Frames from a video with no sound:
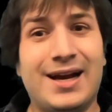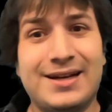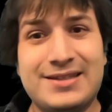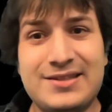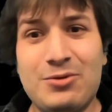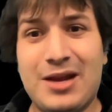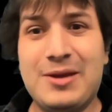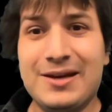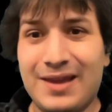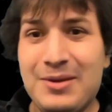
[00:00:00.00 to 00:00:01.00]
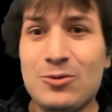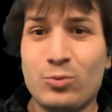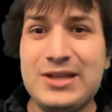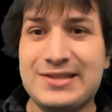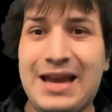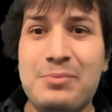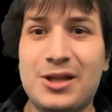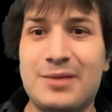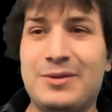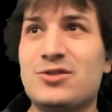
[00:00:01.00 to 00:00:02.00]
To see what I mean, let me resample
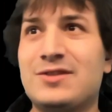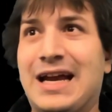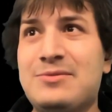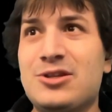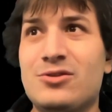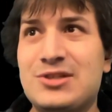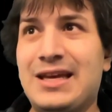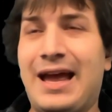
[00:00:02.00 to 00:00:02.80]
it a bunch of times and you'll see